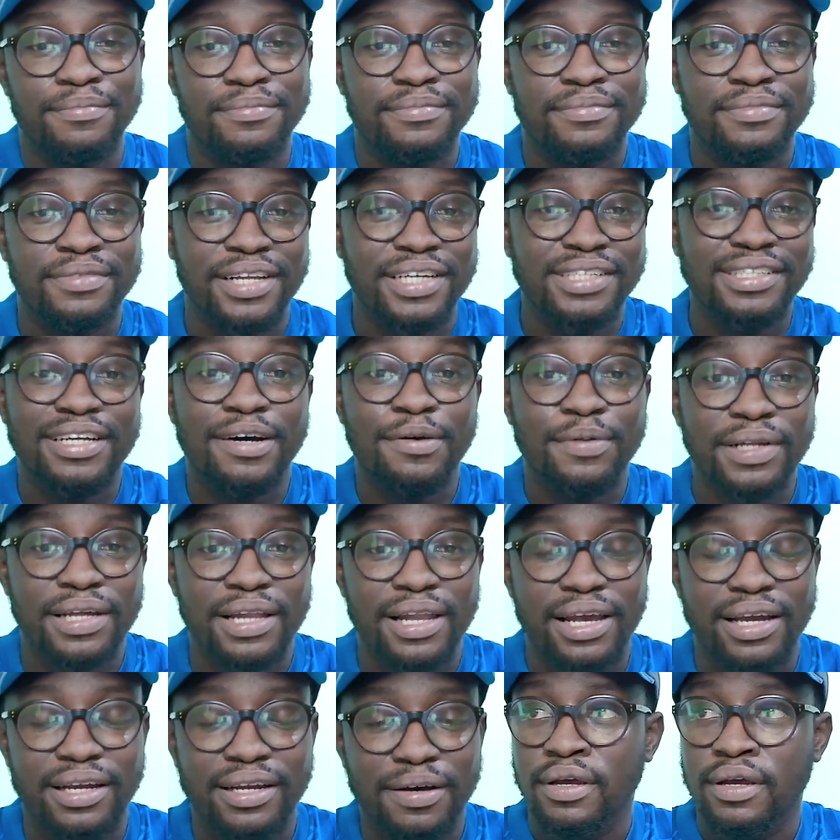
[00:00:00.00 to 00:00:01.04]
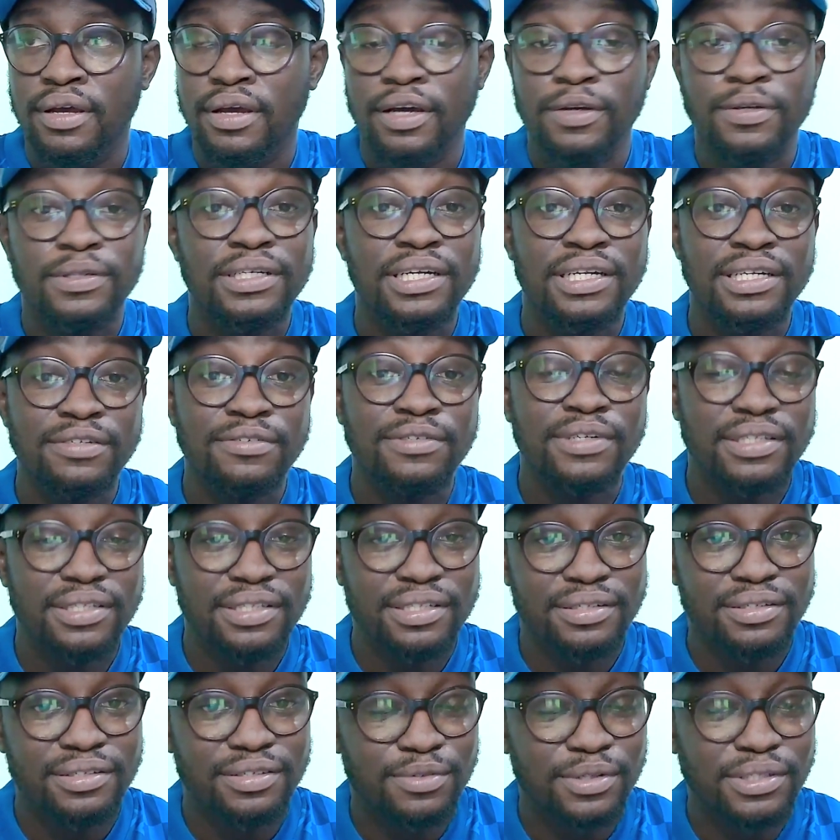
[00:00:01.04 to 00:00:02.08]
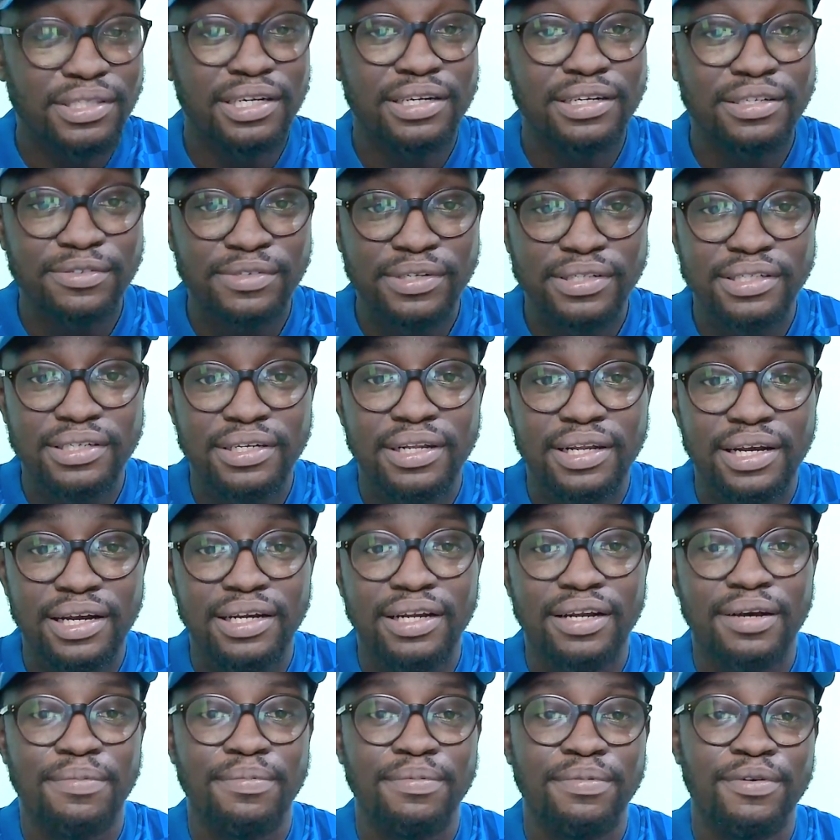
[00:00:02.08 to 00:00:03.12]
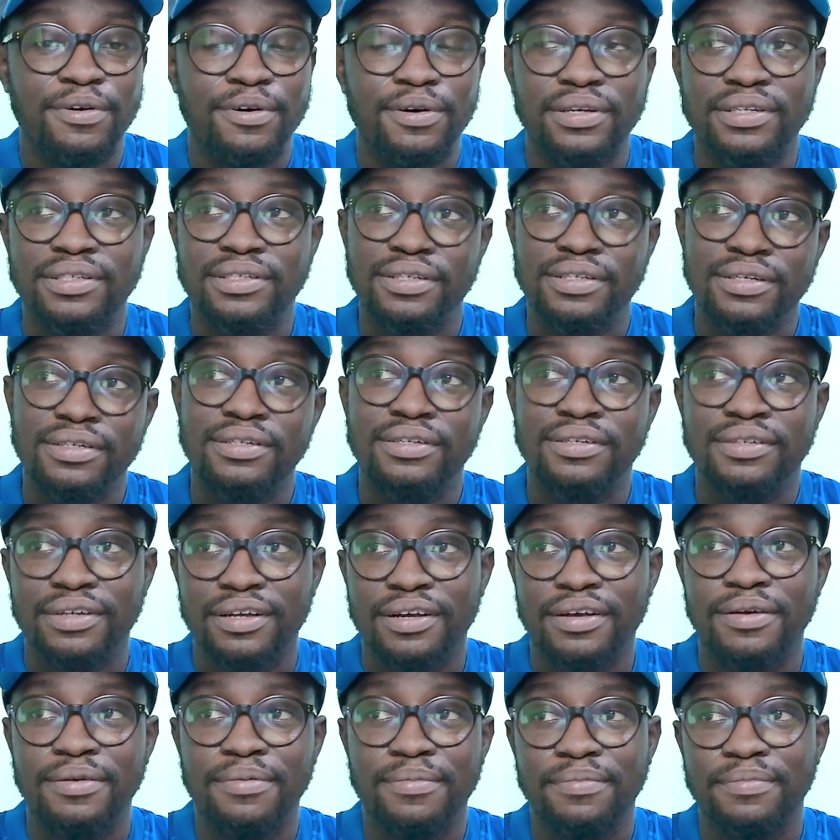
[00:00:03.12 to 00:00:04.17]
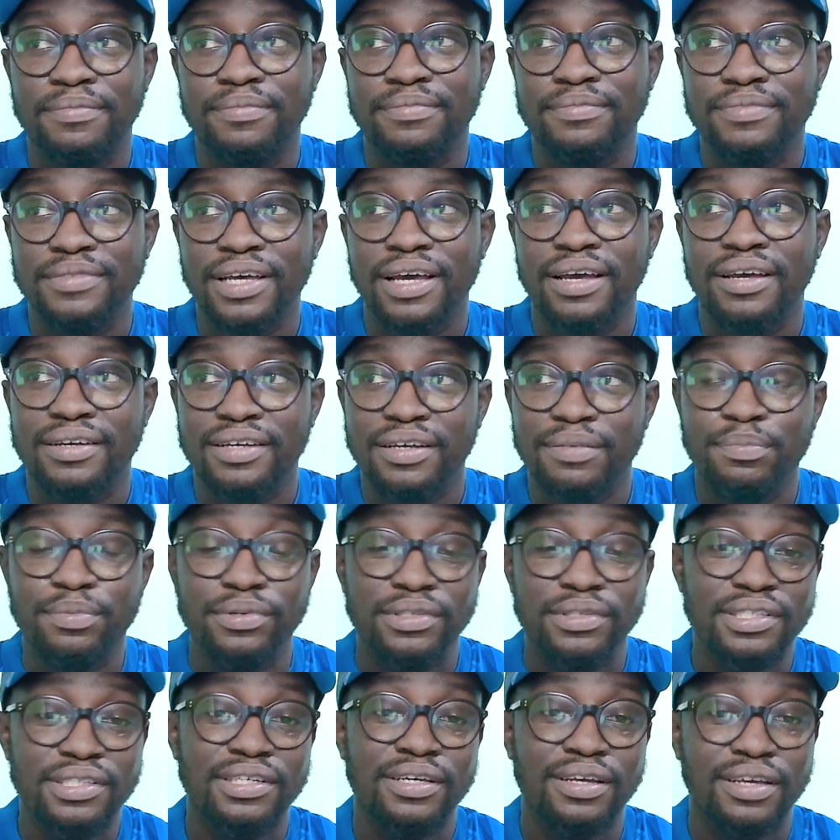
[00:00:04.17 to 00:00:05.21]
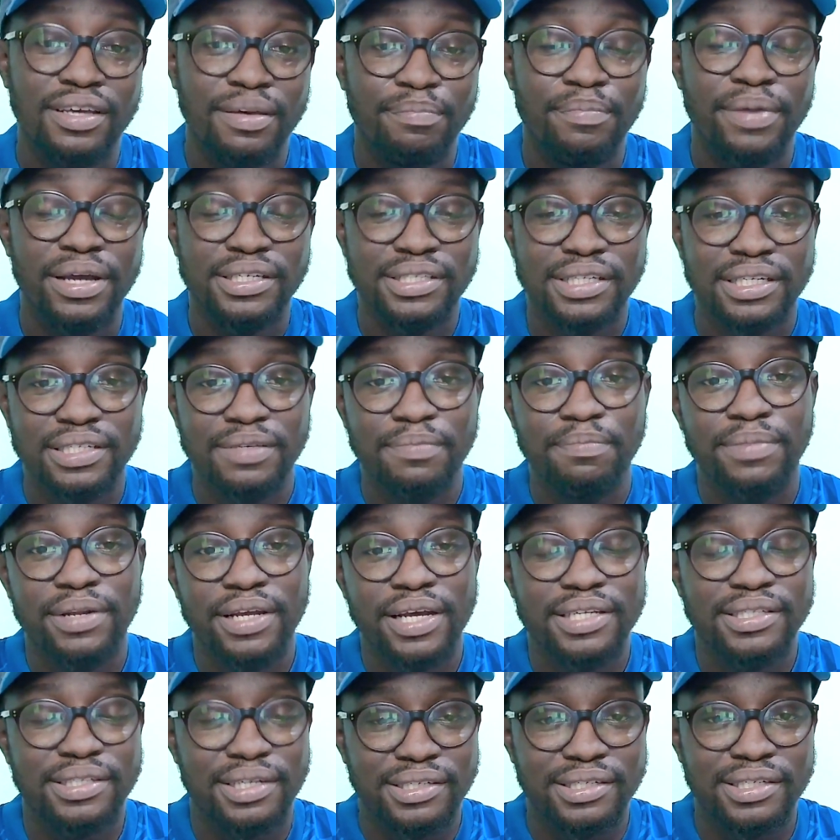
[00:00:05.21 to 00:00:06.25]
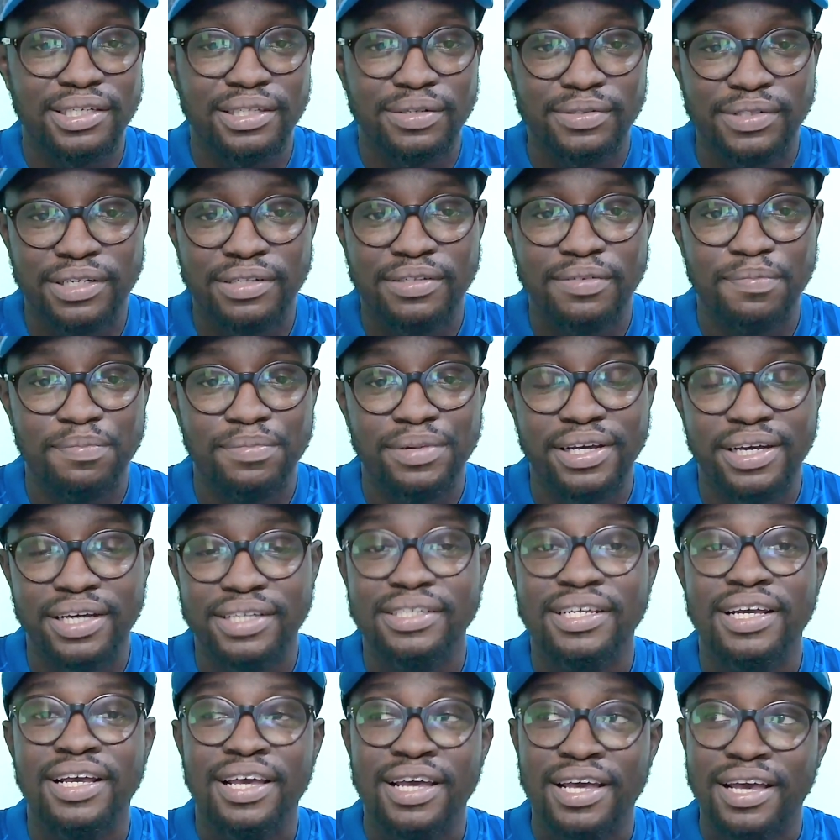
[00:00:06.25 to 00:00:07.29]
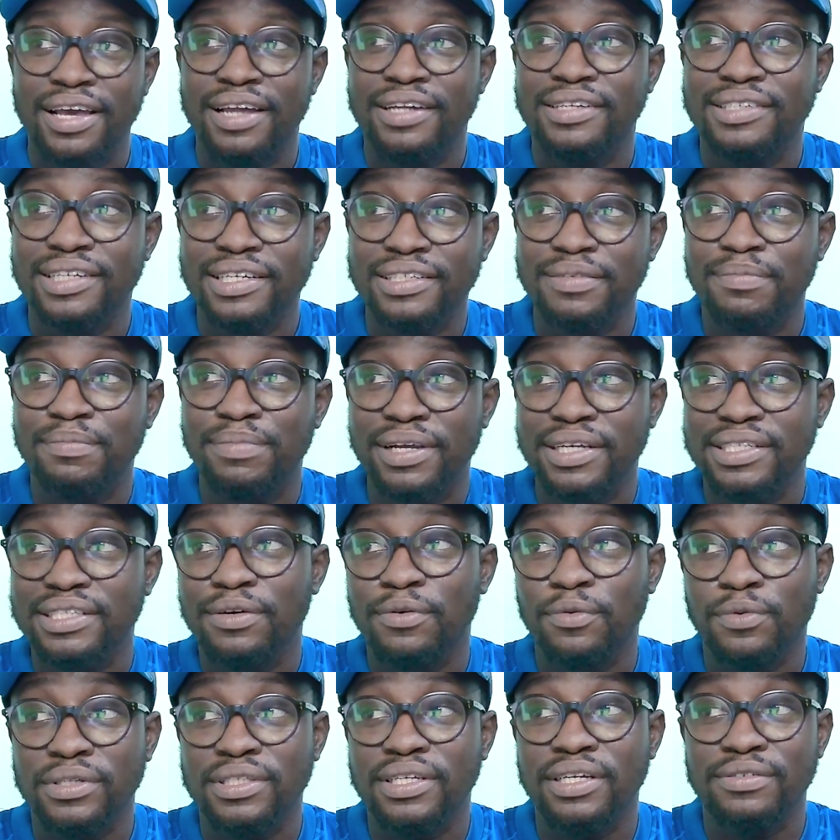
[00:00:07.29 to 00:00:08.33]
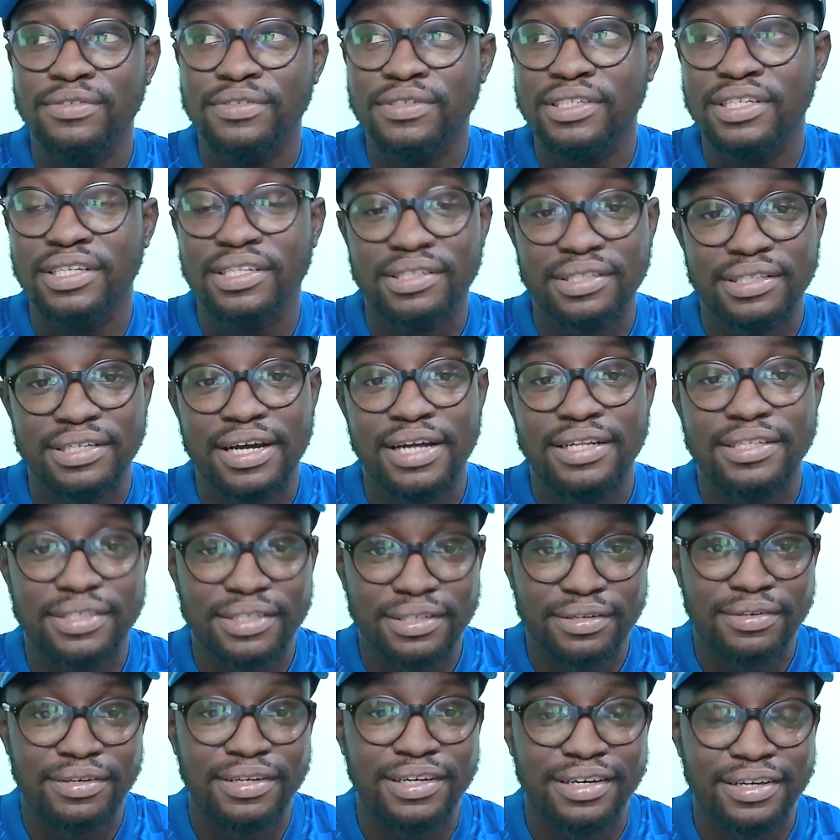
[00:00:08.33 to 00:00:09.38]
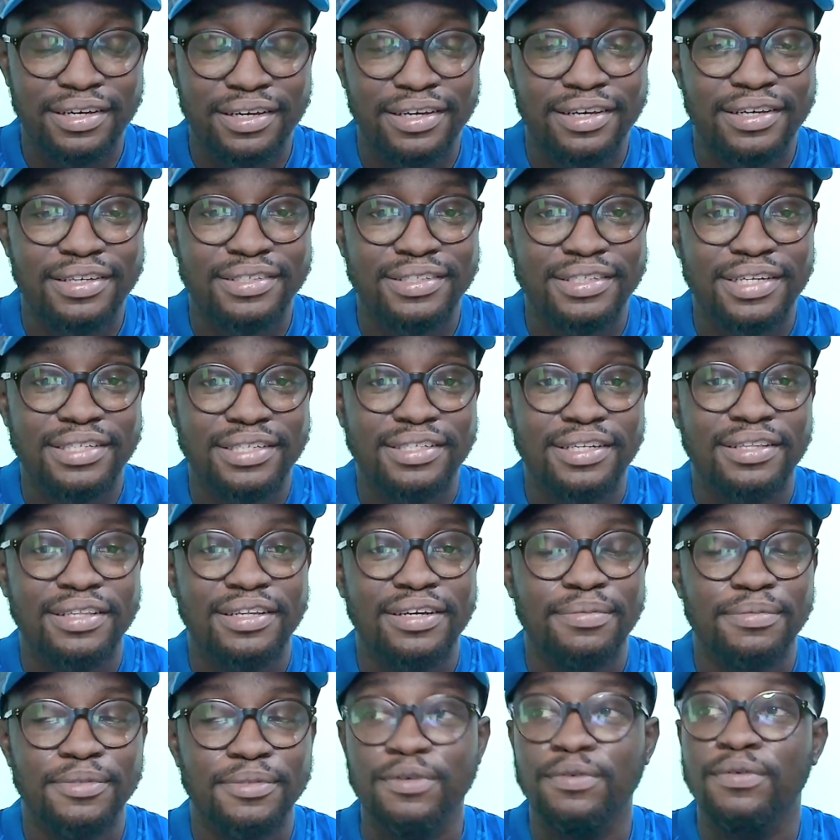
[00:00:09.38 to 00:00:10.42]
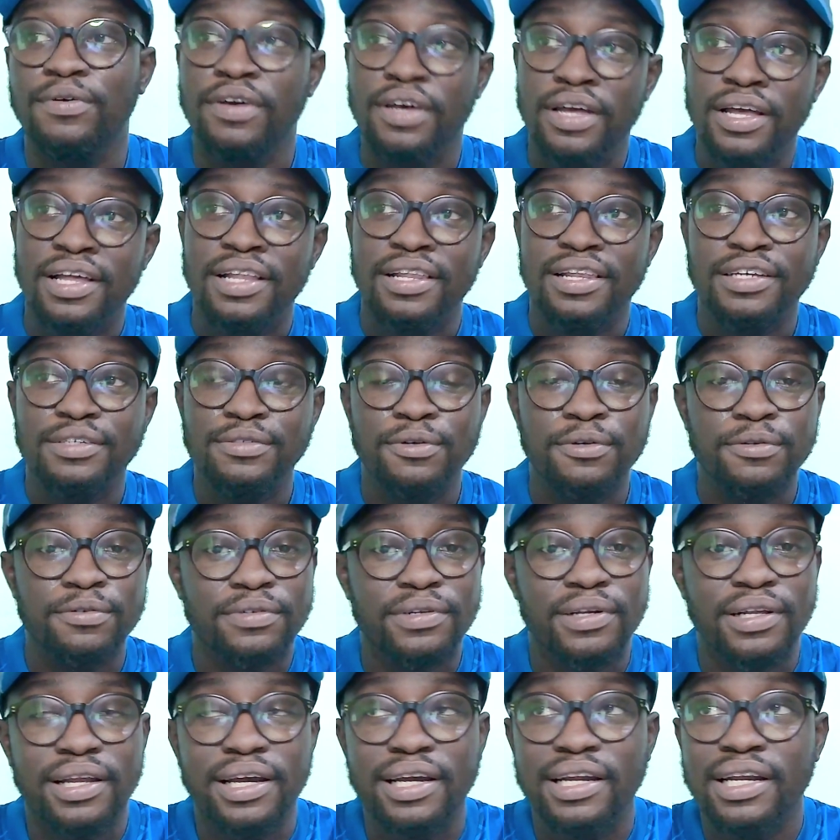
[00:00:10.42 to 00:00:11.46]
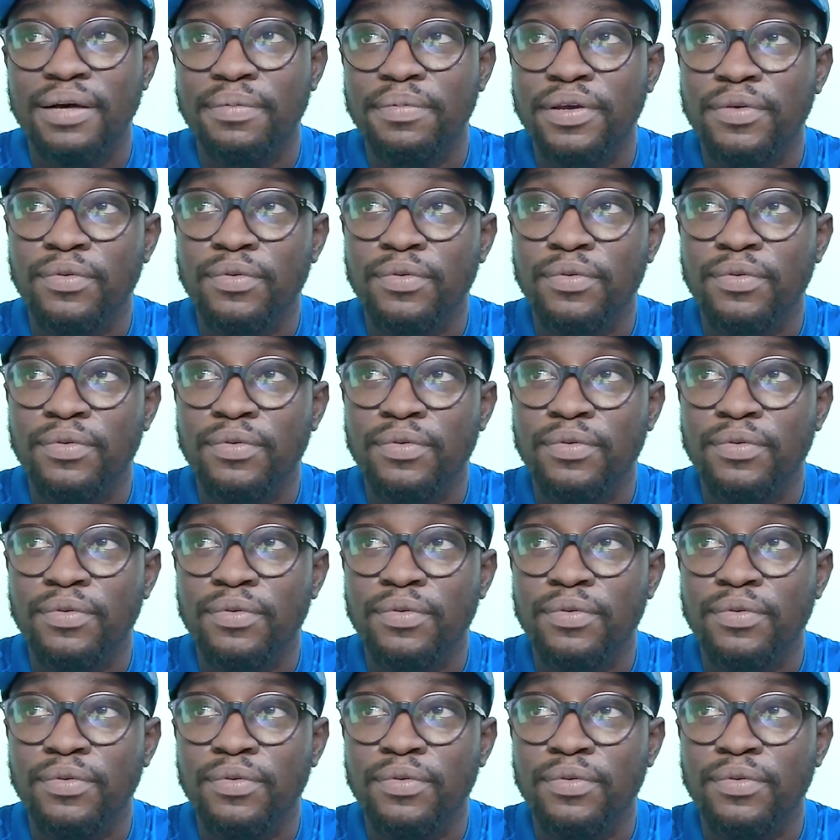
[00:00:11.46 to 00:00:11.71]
Let's start with the lineup. It was an interesting lineup, because he benched certain players and he started certain players, and certain players that we wanted to see start, he started them. So let's go to the lineup.